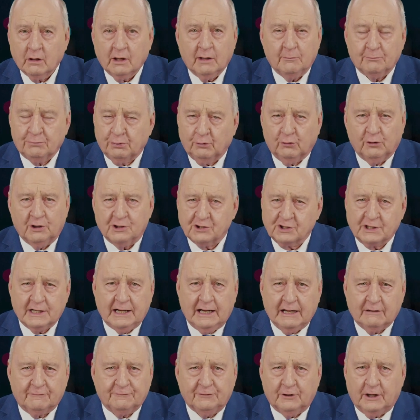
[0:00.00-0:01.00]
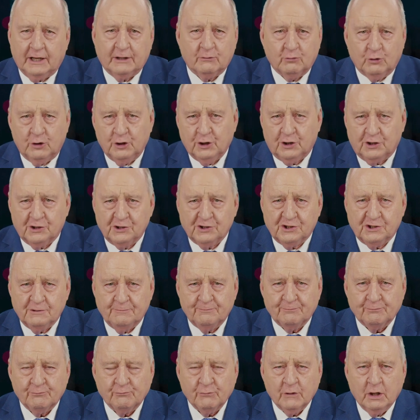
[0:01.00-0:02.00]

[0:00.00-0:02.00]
employers can't find workers,